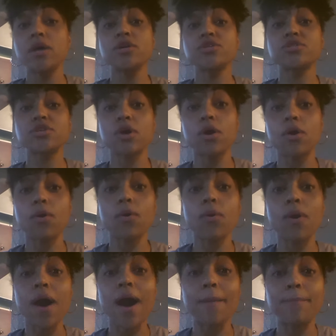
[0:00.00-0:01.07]

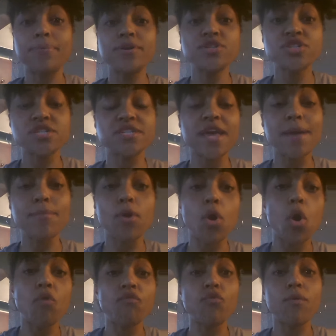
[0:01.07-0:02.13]
So I pushed the table
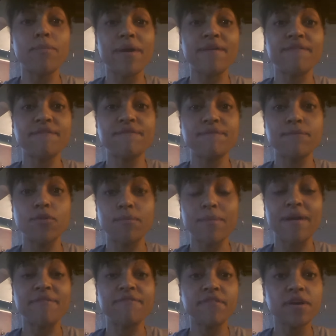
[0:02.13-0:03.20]
over with
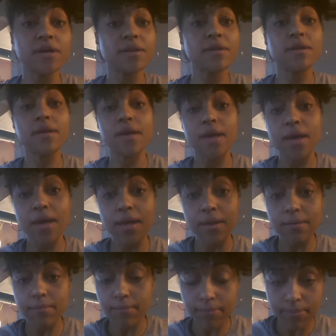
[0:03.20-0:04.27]
my foot,
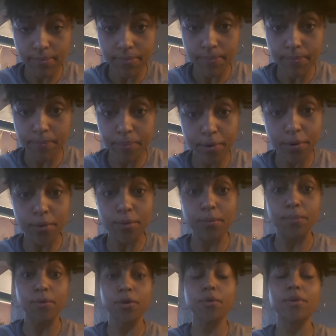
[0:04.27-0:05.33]
and boom,
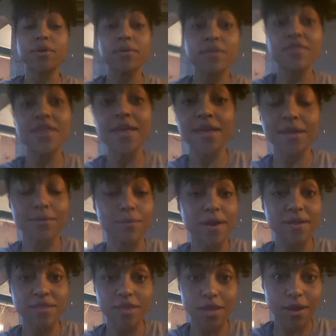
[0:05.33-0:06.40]
critical thinking
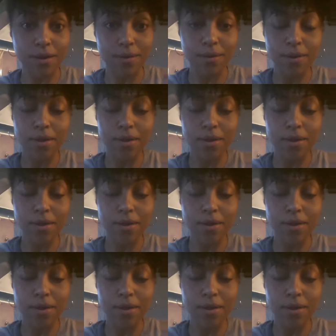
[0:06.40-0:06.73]
right there.